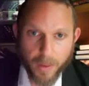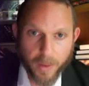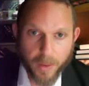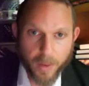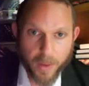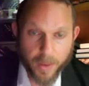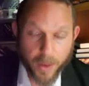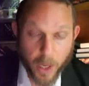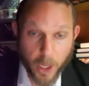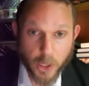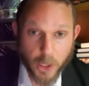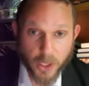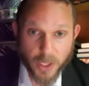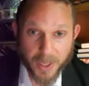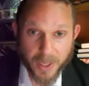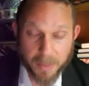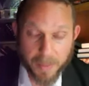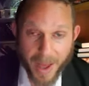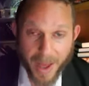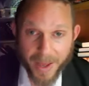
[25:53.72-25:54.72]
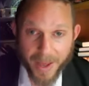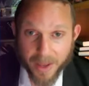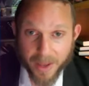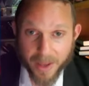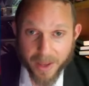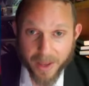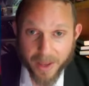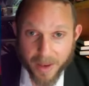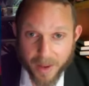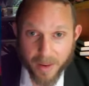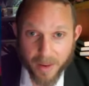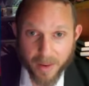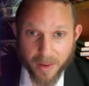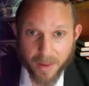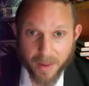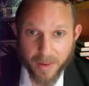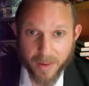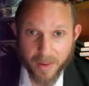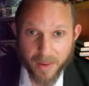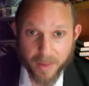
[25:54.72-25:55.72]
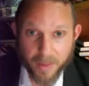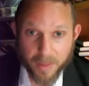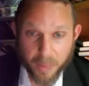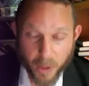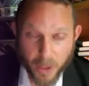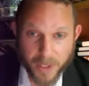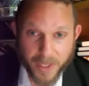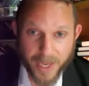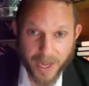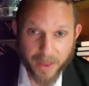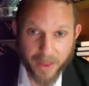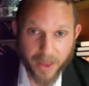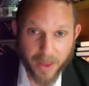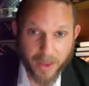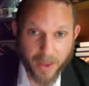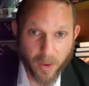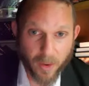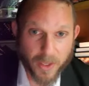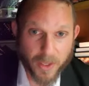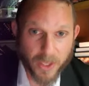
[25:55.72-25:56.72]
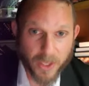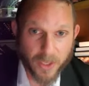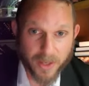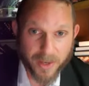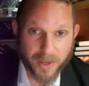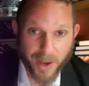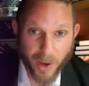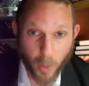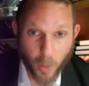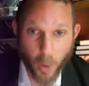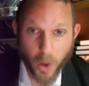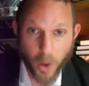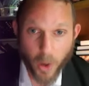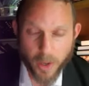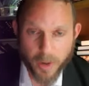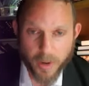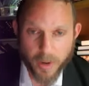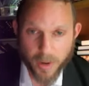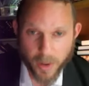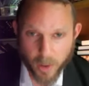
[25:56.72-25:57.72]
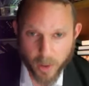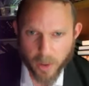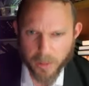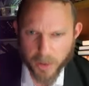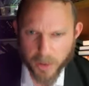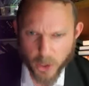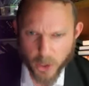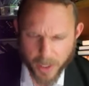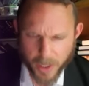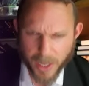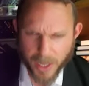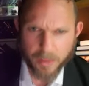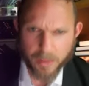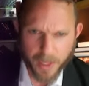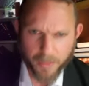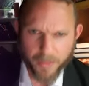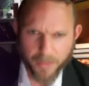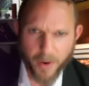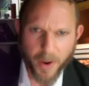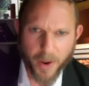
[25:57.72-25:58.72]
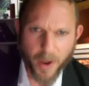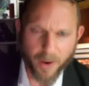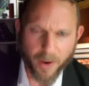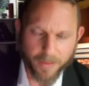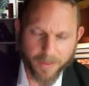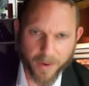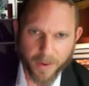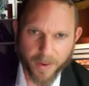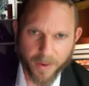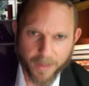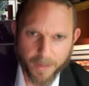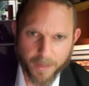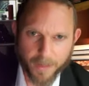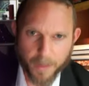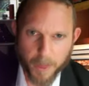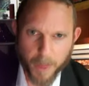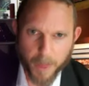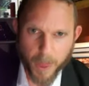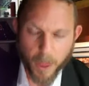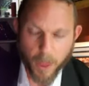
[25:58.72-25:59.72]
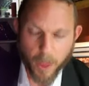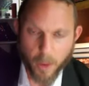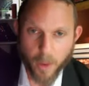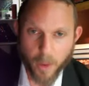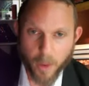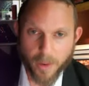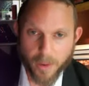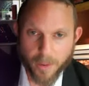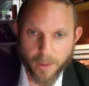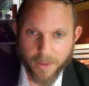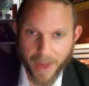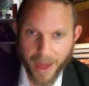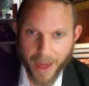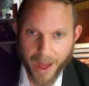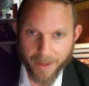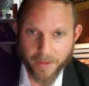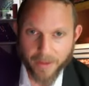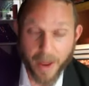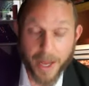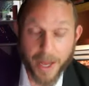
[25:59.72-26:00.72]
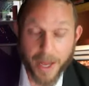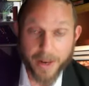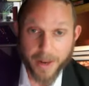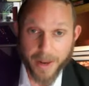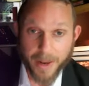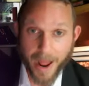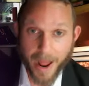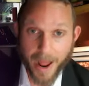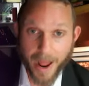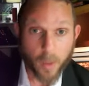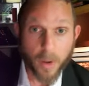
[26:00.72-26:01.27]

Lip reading: The Kosher Magid points out that there is a word in Chumash that comes up very often. The word va'ata, and now.